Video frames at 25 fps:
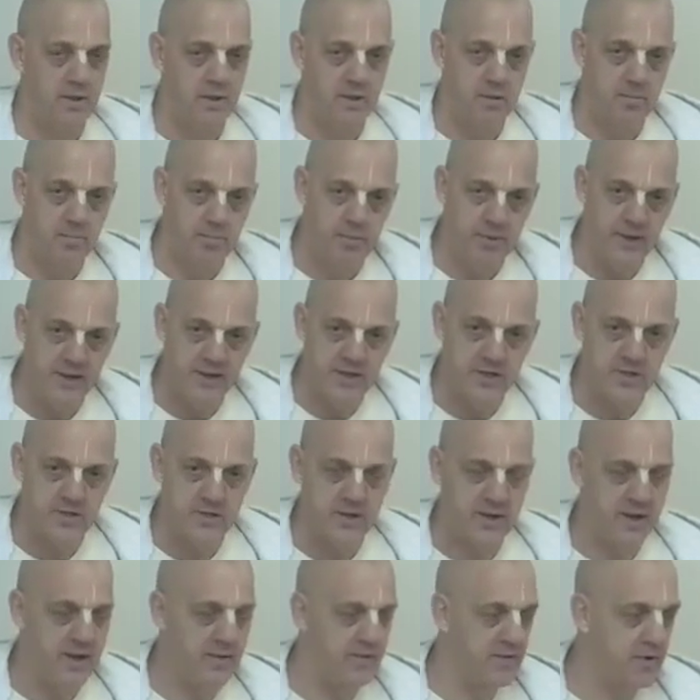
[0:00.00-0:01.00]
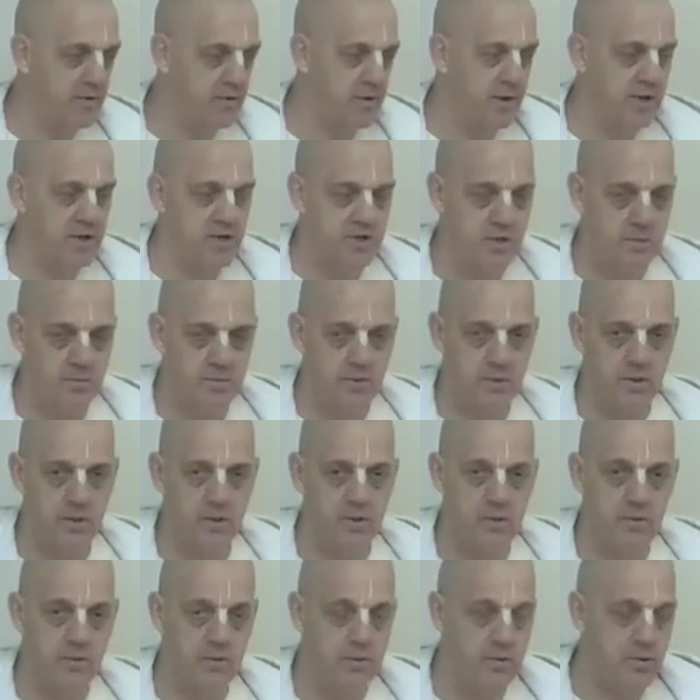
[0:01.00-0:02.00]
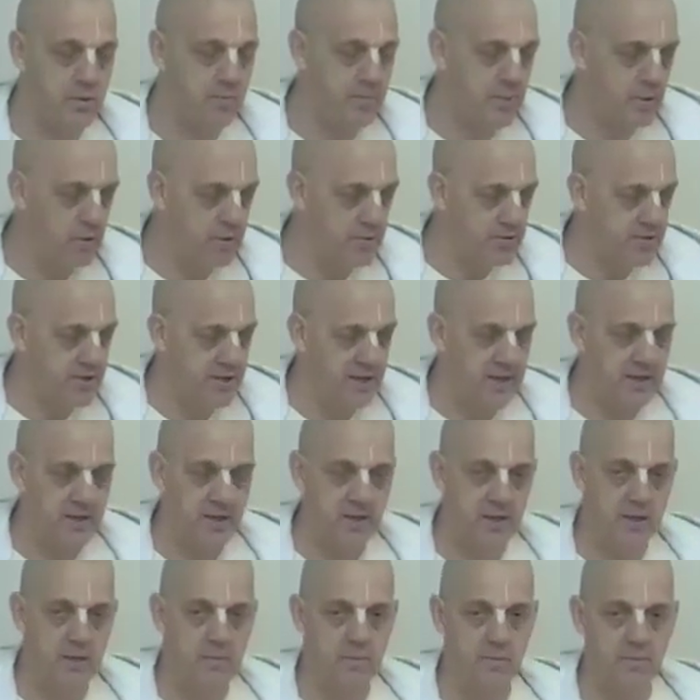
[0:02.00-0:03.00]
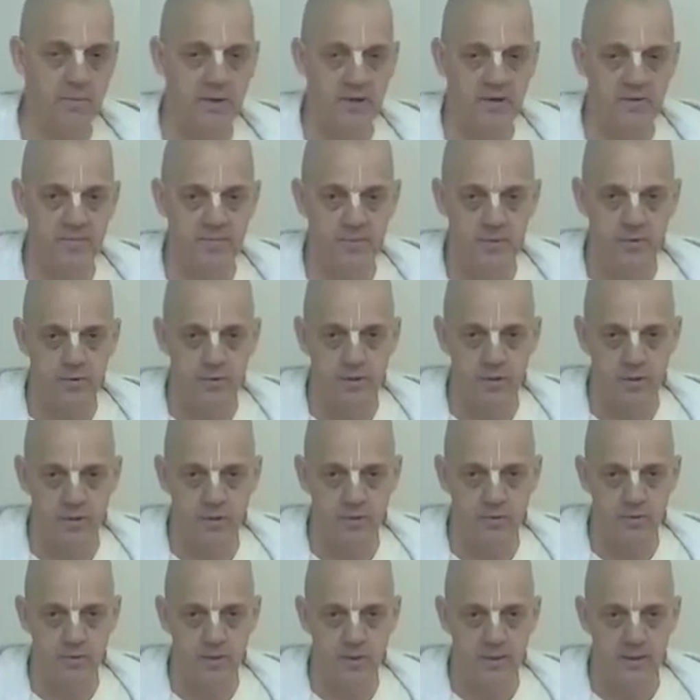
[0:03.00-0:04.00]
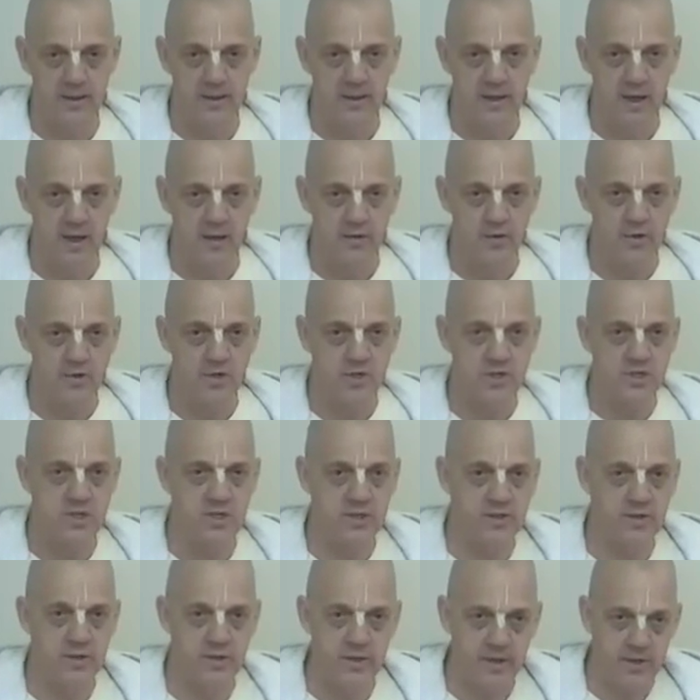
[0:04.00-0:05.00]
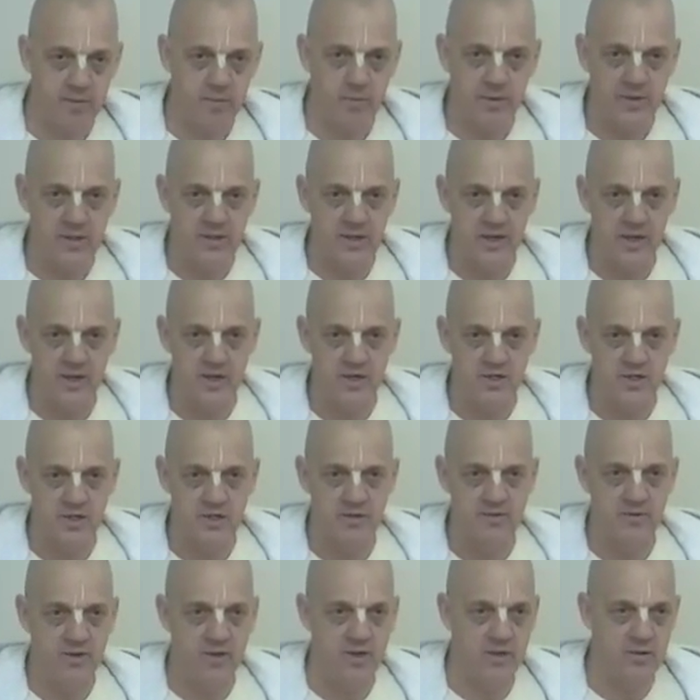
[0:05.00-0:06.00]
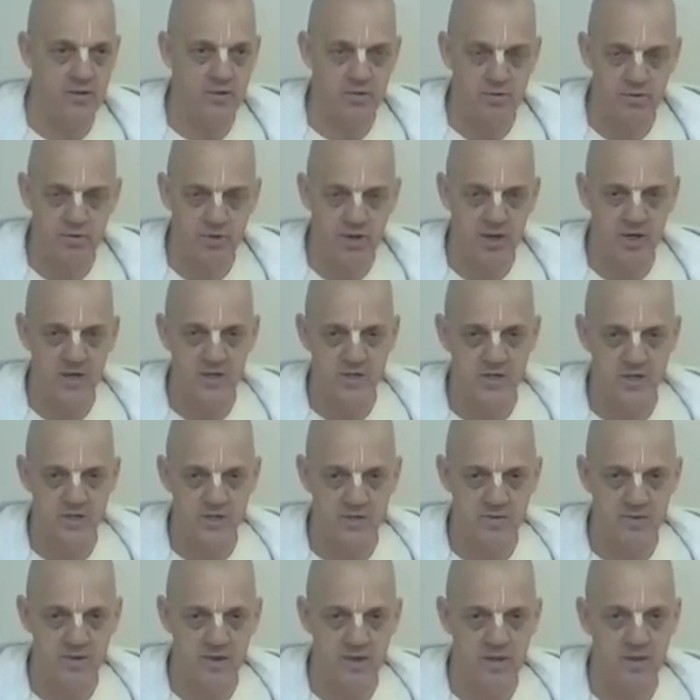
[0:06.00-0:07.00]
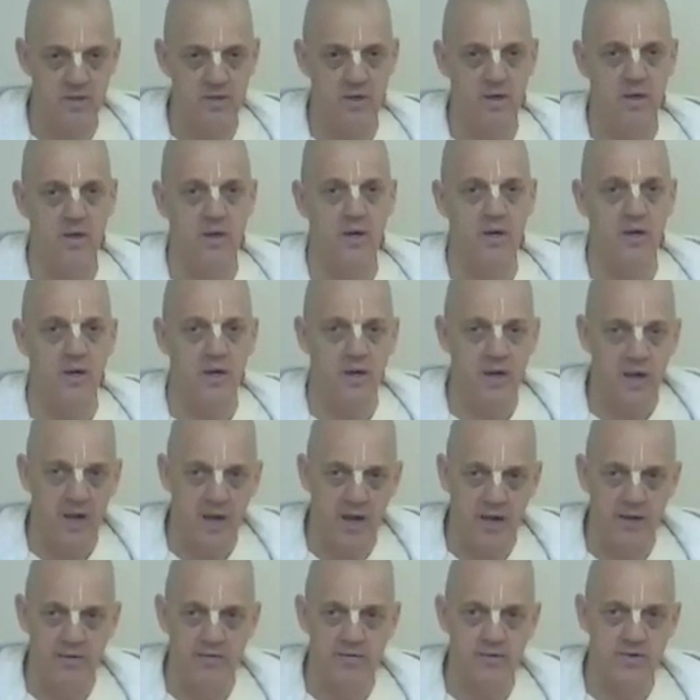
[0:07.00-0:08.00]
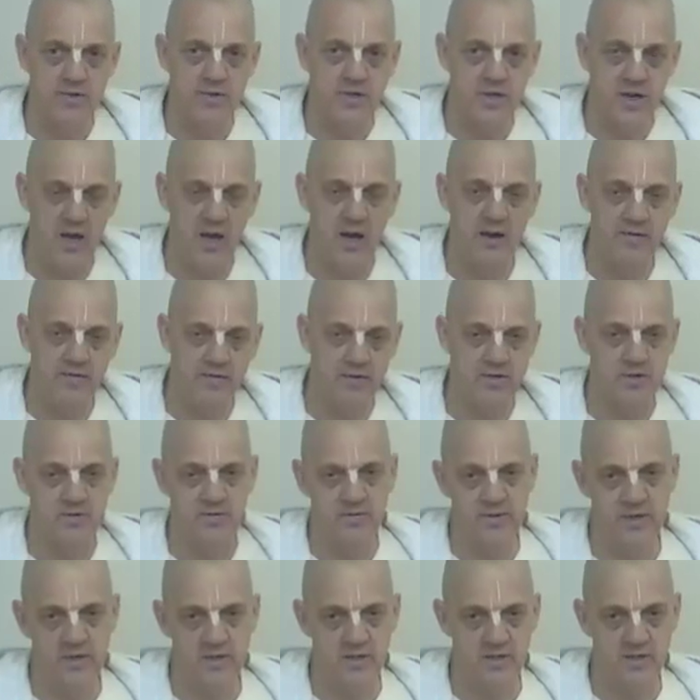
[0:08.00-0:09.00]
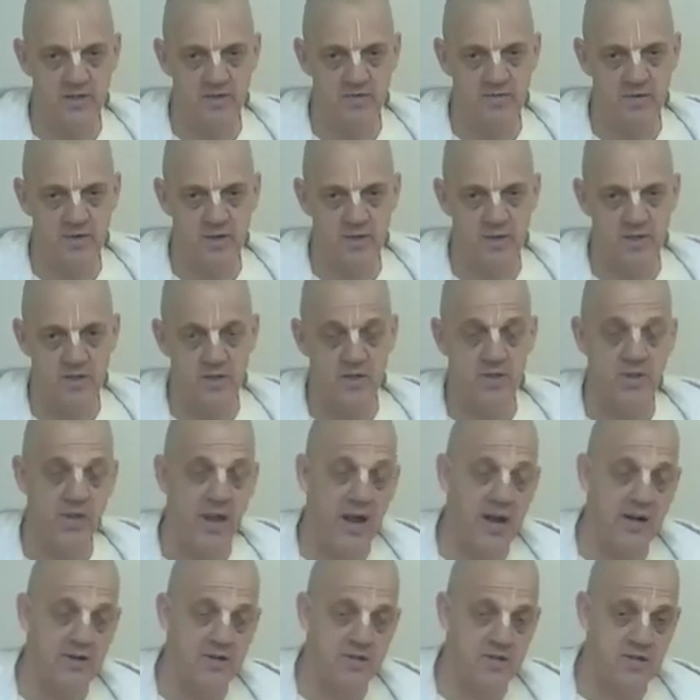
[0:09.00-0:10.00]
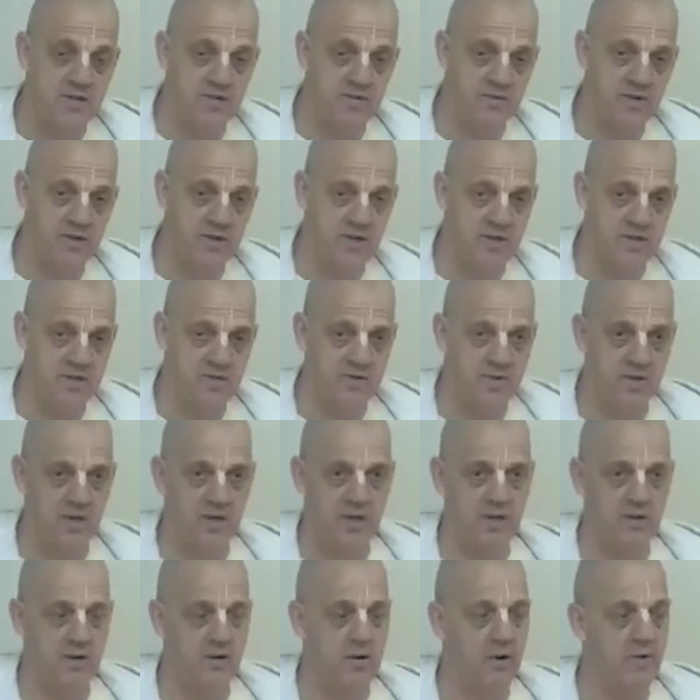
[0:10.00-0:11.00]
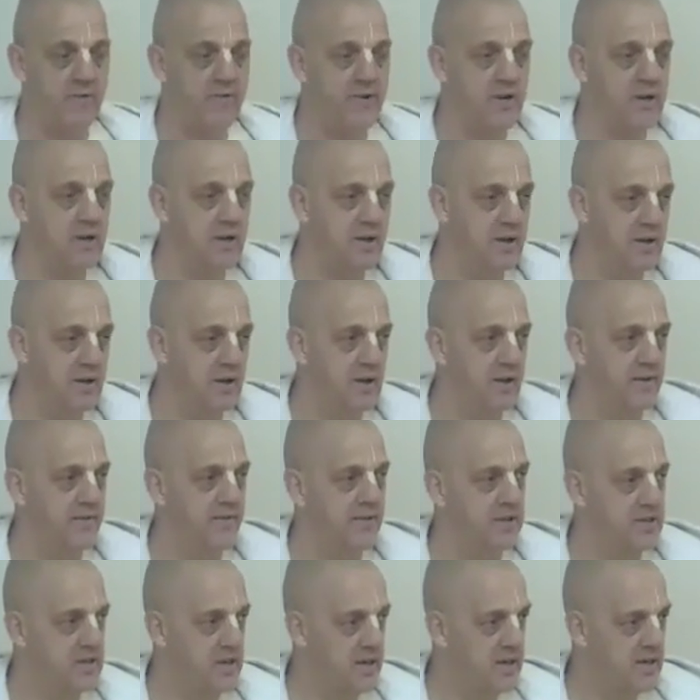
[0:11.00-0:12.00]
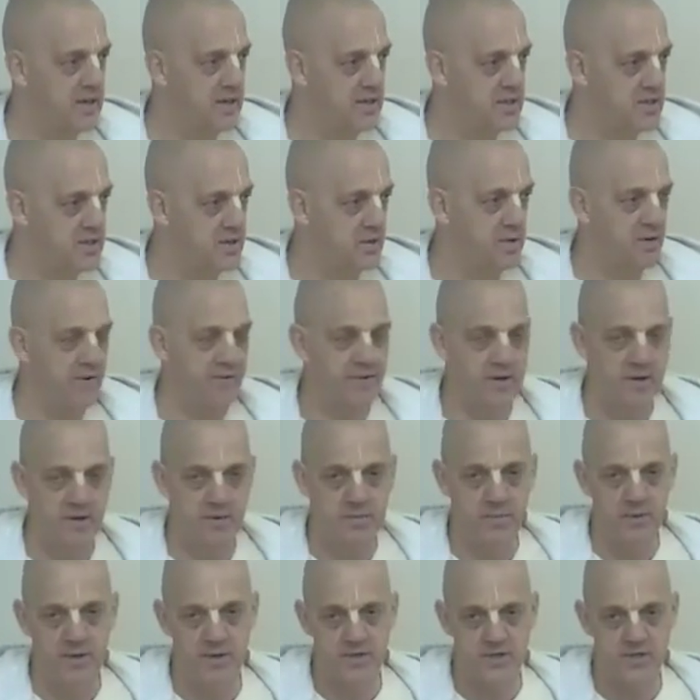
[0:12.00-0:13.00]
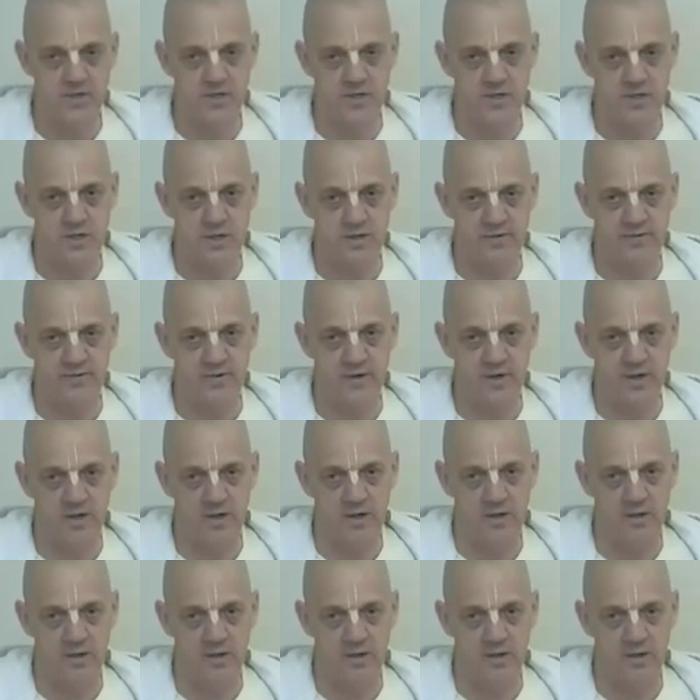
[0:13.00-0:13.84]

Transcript: Plates, they had the grains on were gold. All the bowls they had ghee in were made of pure gold, and not just a little, like 1 kg of ghee or 2 kgs of ghee. Hundreds and hundreds of litres of ghee, thousands of litres of ghee. They're offering for days. They're offering oblations into the fire.